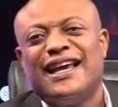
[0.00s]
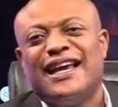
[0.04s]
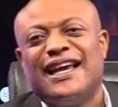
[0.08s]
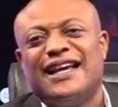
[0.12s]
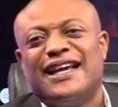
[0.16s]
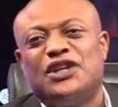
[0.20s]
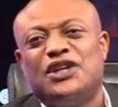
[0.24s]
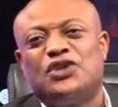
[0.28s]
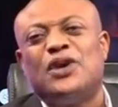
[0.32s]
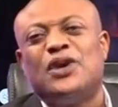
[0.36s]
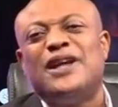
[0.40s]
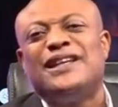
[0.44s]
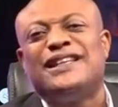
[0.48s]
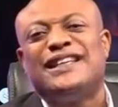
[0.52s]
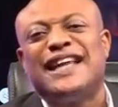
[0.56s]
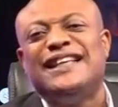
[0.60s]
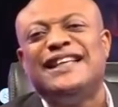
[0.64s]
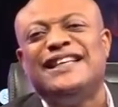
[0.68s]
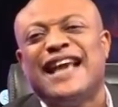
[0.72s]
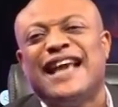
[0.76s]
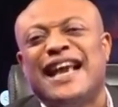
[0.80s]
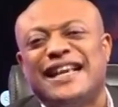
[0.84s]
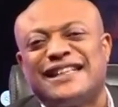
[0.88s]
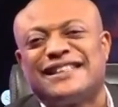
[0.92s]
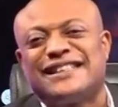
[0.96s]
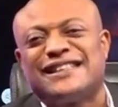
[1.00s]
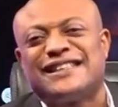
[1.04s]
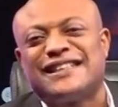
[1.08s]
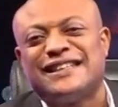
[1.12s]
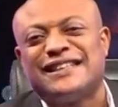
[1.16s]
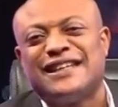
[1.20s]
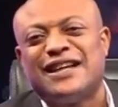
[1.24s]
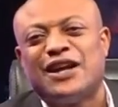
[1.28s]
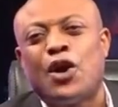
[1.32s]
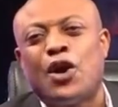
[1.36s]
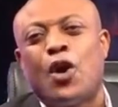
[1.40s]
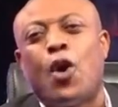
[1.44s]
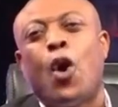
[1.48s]
20 years
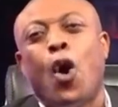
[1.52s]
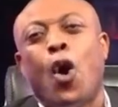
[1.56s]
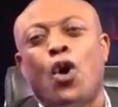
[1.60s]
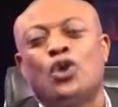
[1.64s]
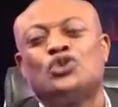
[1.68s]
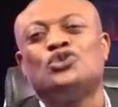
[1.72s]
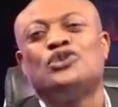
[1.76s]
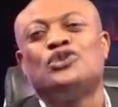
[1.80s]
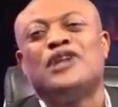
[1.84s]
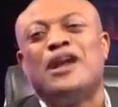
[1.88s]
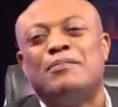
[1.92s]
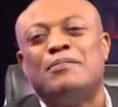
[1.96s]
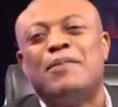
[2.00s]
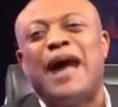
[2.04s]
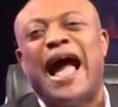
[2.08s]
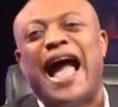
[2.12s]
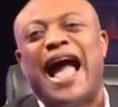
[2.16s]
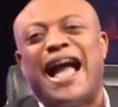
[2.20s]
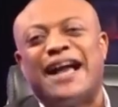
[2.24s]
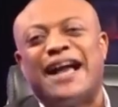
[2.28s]
called to the bar.